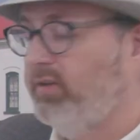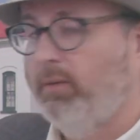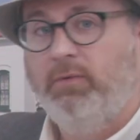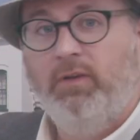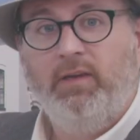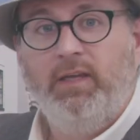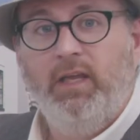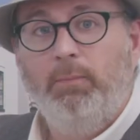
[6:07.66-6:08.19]

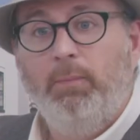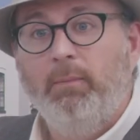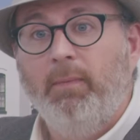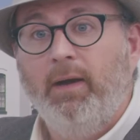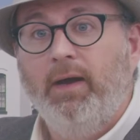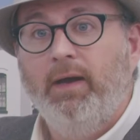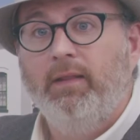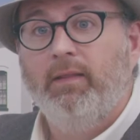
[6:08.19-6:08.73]
something to keep in
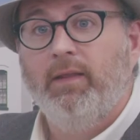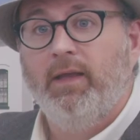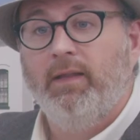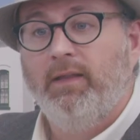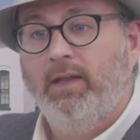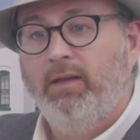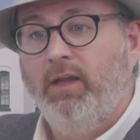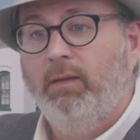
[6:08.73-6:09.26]
mind,
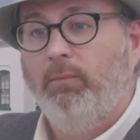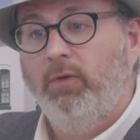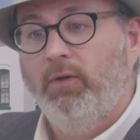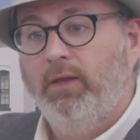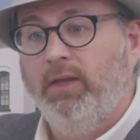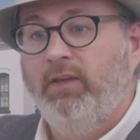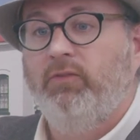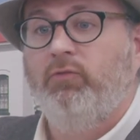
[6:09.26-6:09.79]
that number
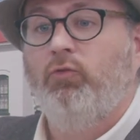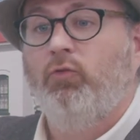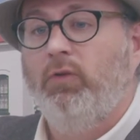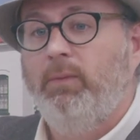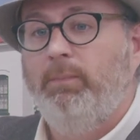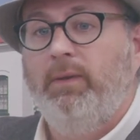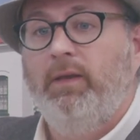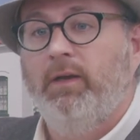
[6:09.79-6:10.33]
is
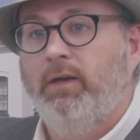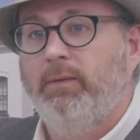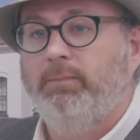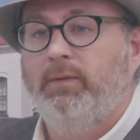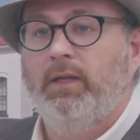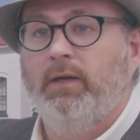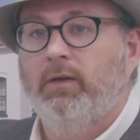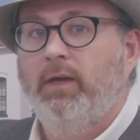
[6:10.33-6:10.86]
creeping
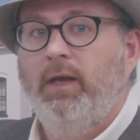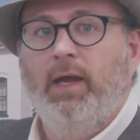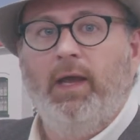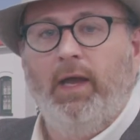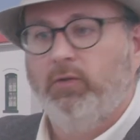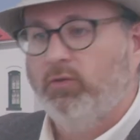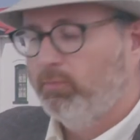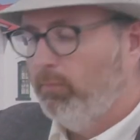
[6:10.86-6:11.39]
up there
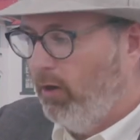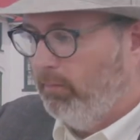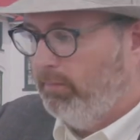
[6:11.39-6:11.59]
as small